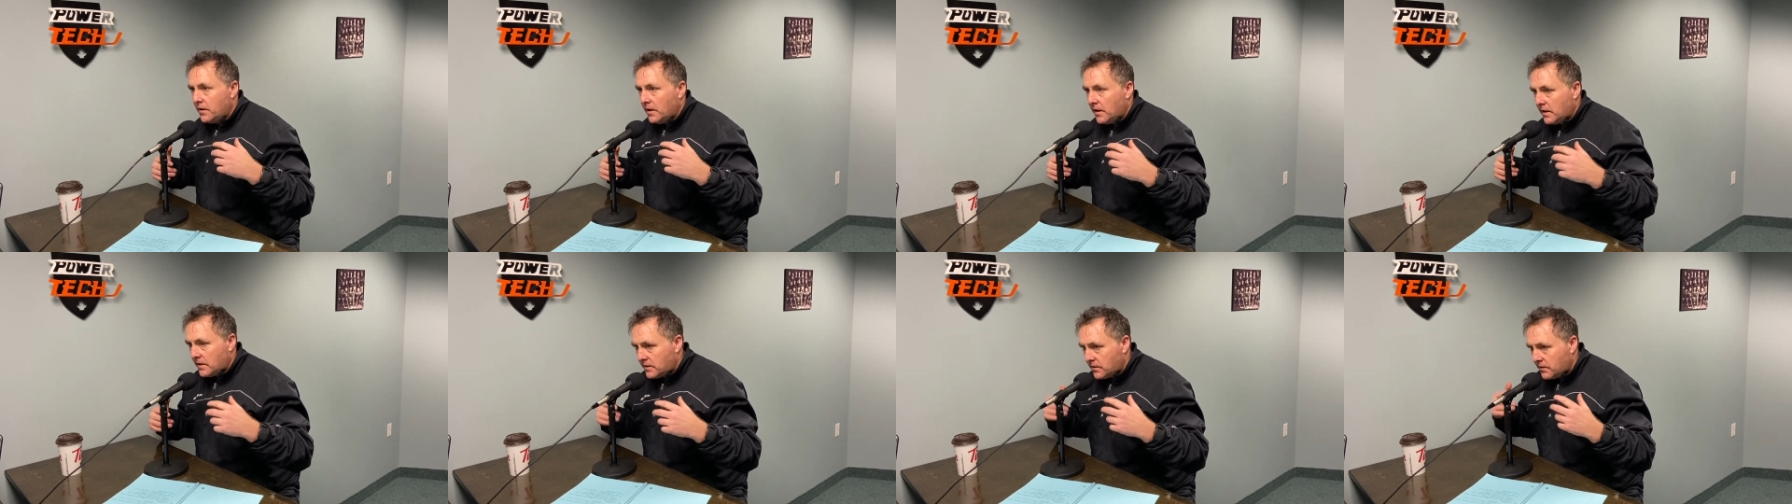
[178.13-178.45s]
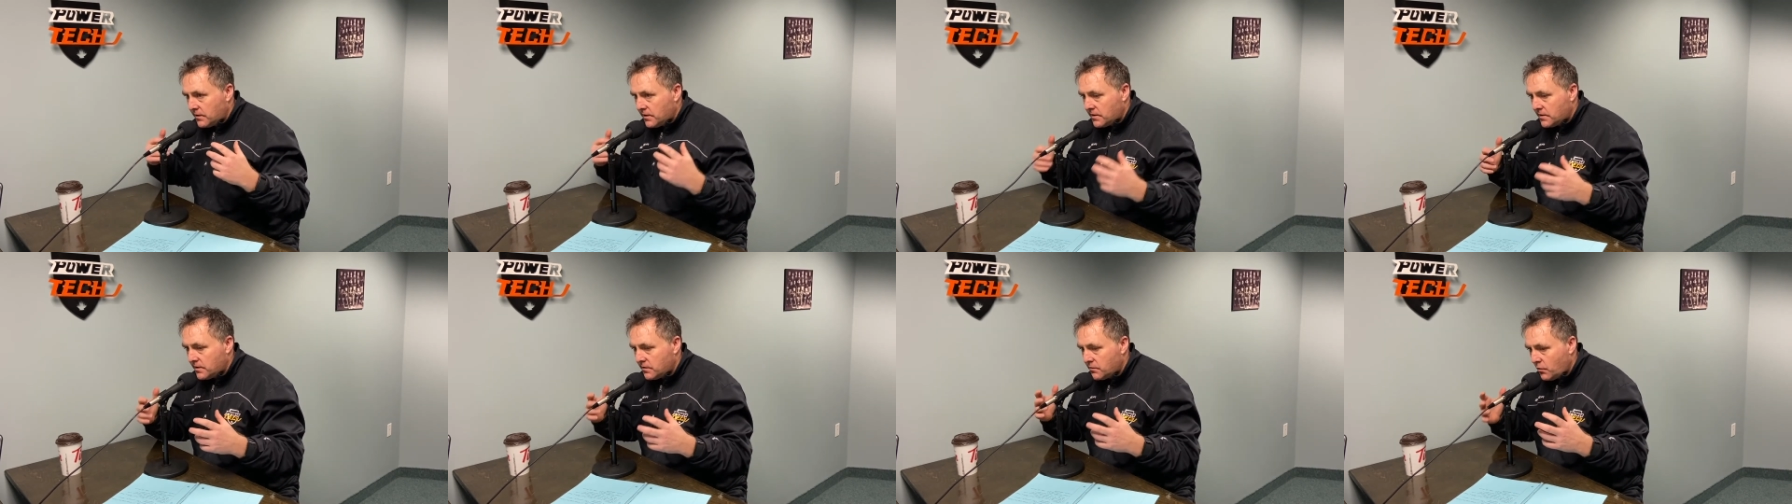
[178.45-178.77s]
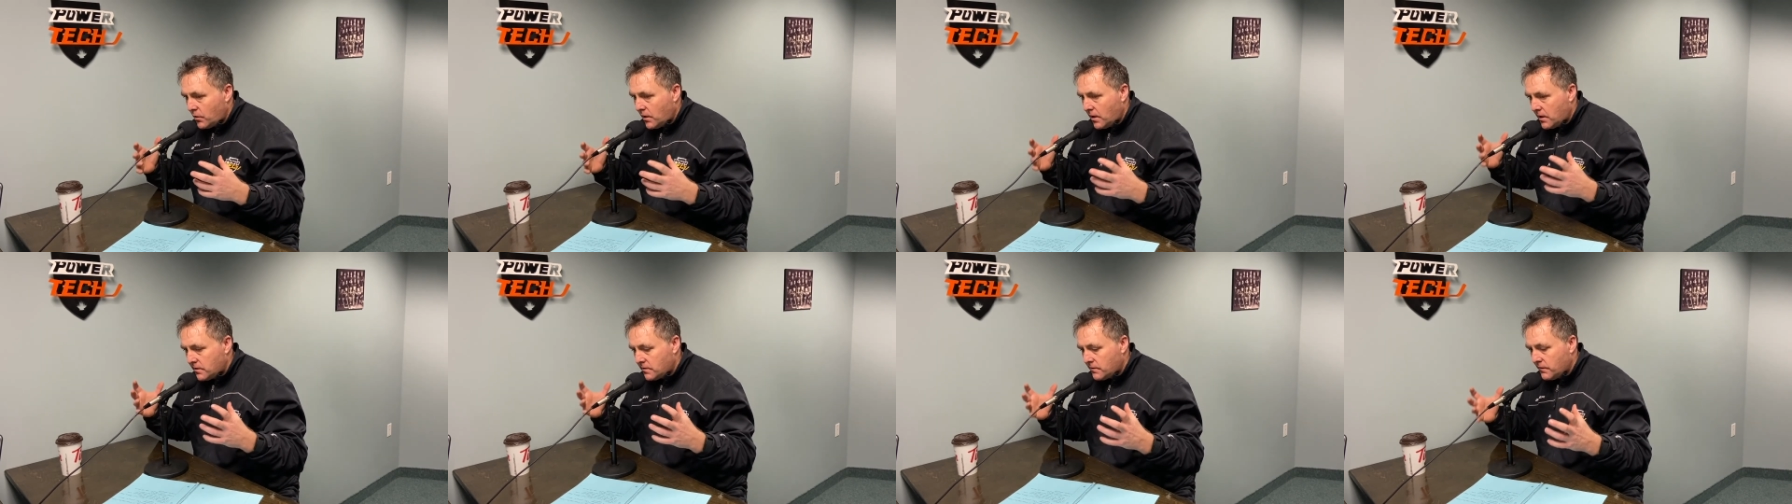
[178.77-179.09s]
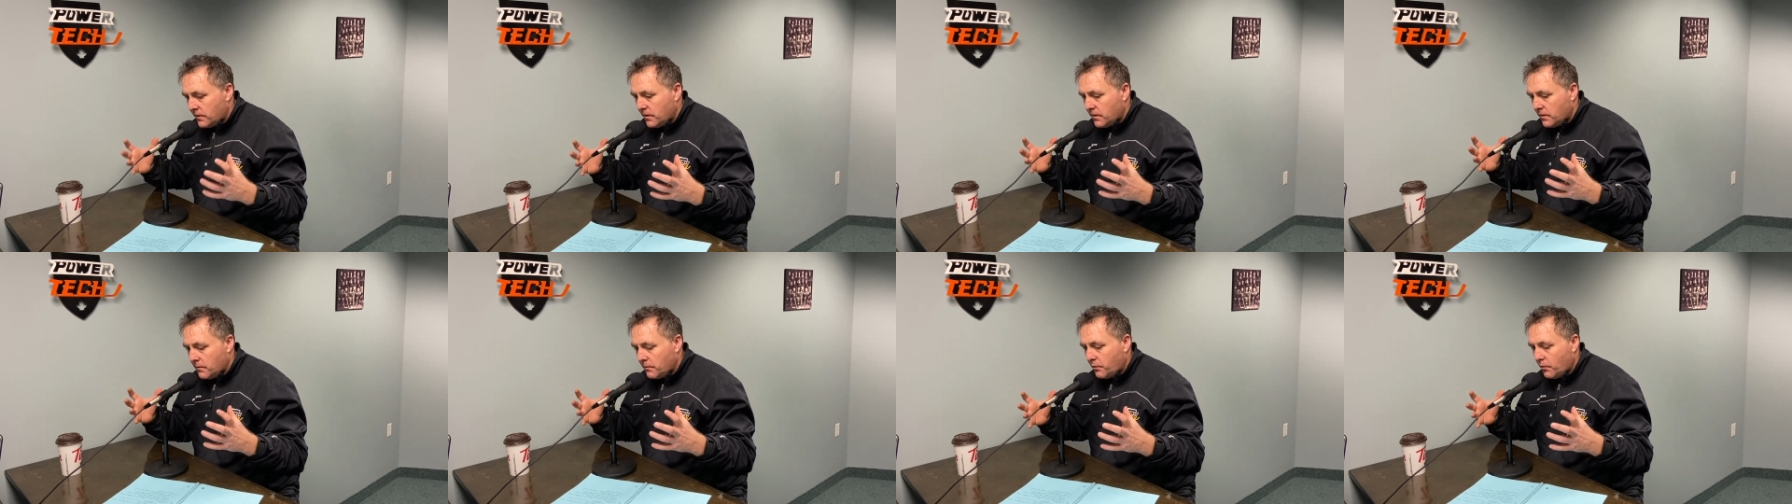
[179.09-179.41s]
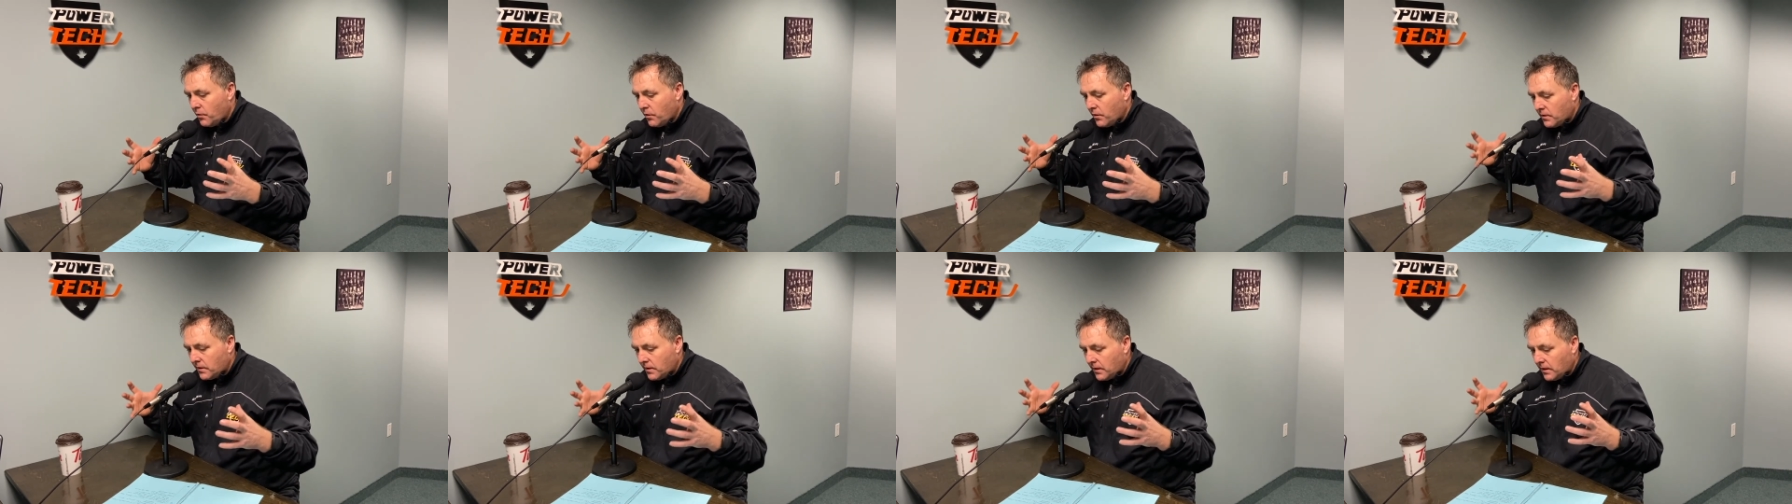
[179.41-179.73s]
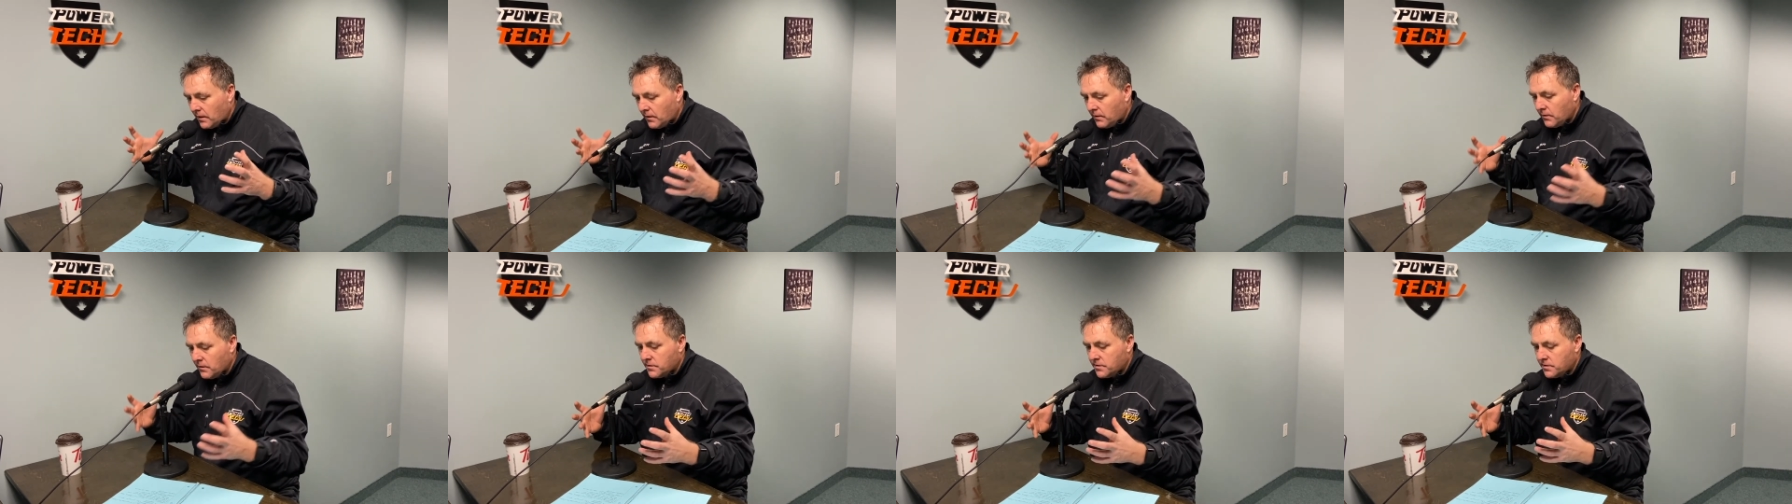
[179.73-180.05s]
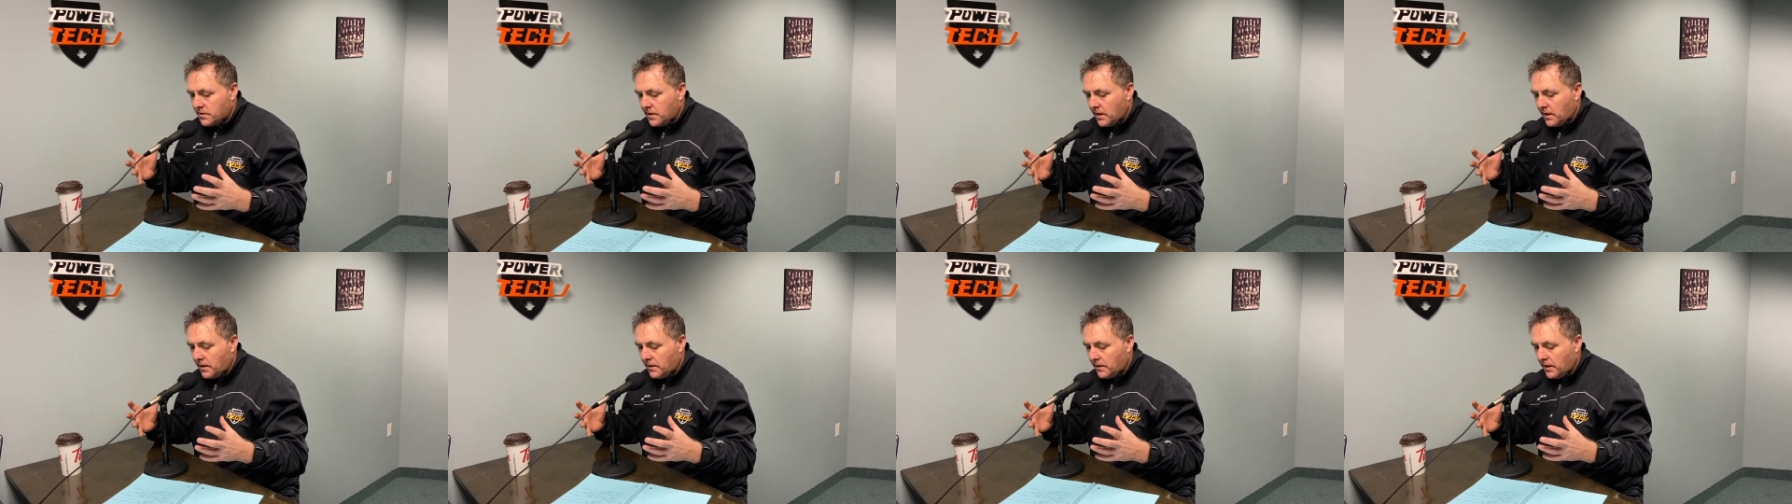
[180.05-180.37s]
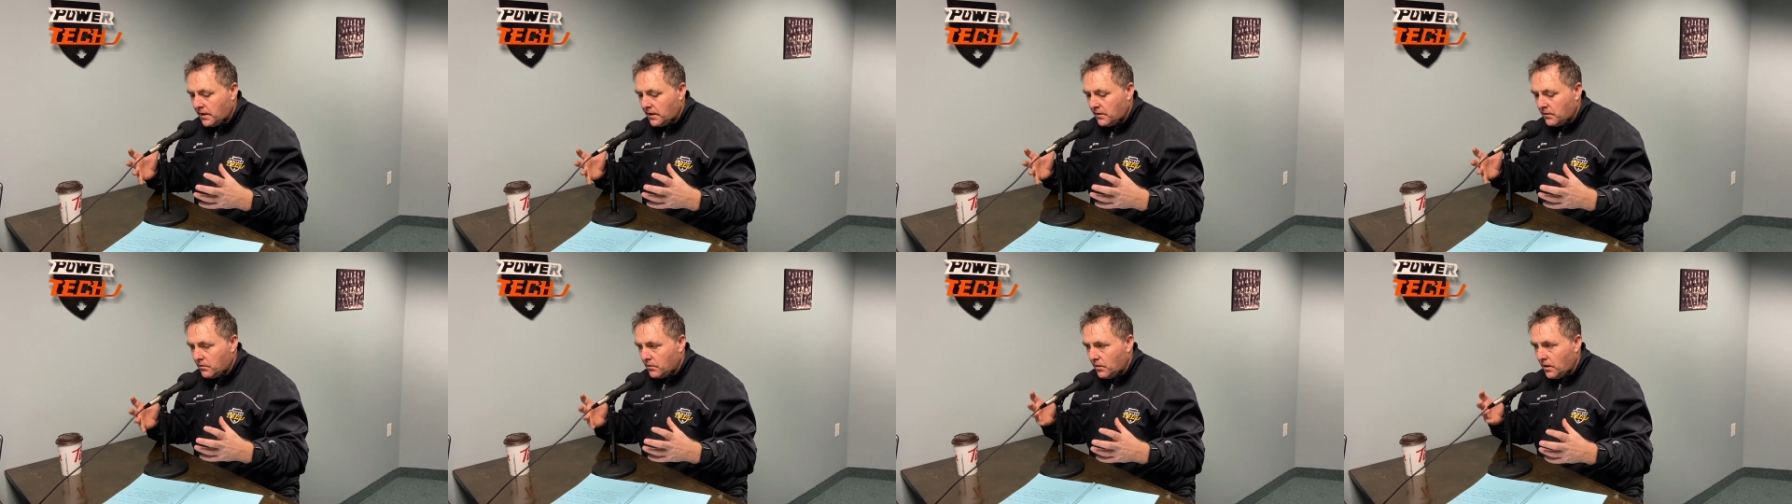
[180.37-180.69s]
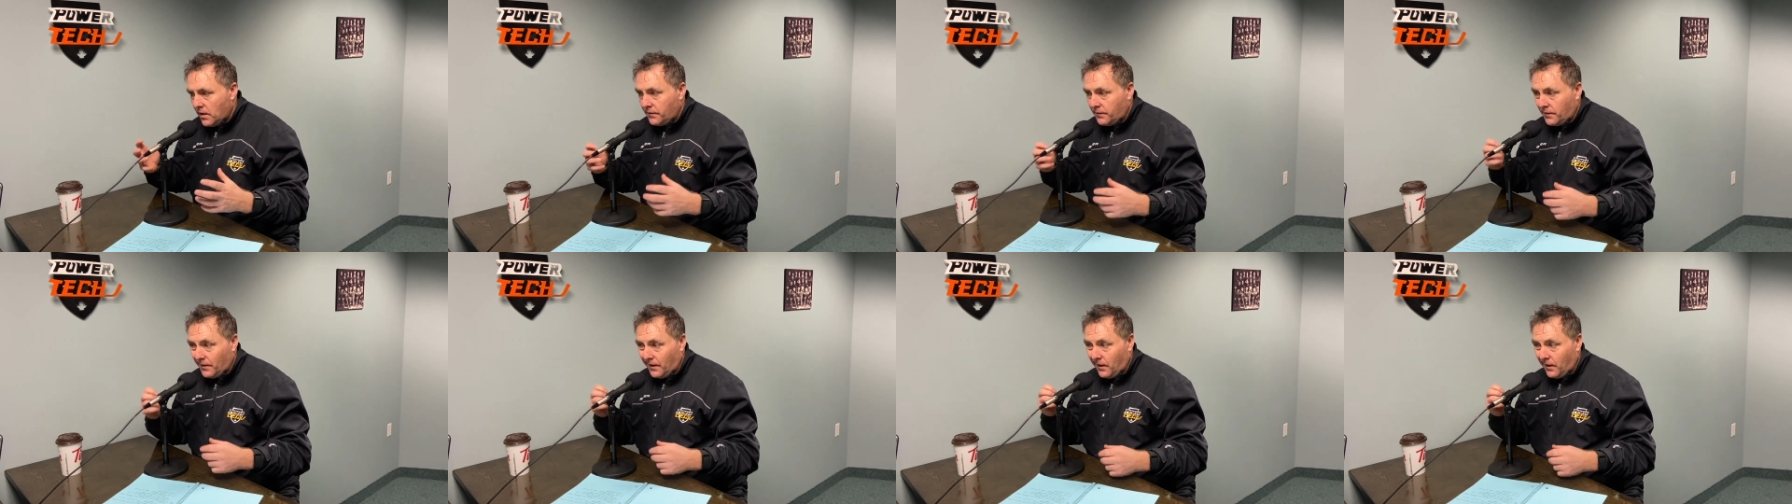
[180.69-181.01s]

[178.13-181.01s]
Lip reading: Like, so this is why it's very important to understand that you have to